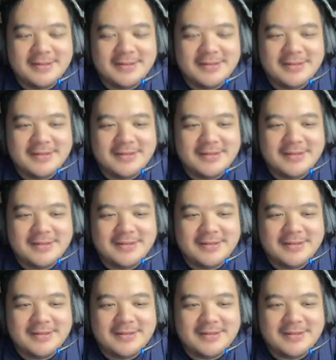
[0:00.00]

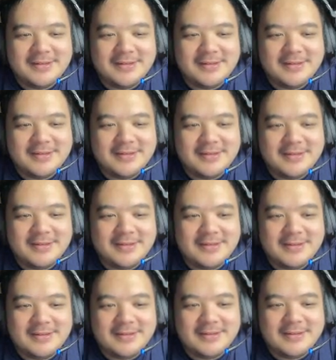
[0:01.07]

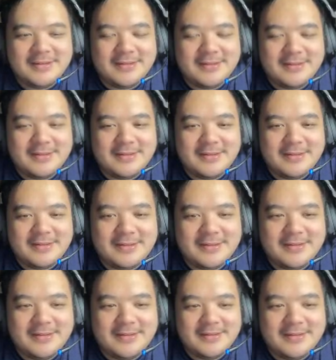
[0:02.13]

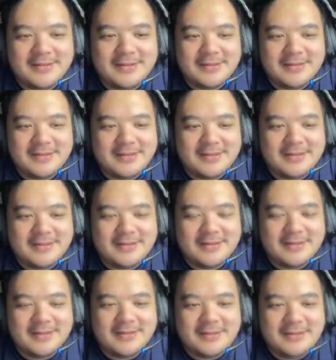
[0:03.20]

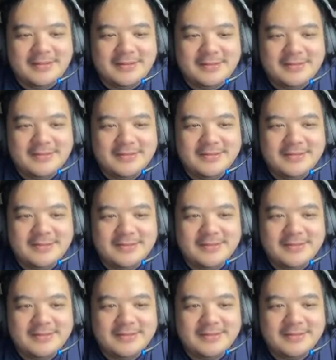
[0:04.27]

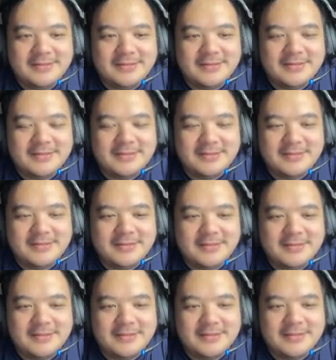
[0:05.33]

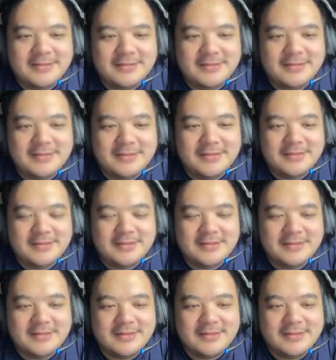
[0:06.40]
No words are spoken by the person on screen.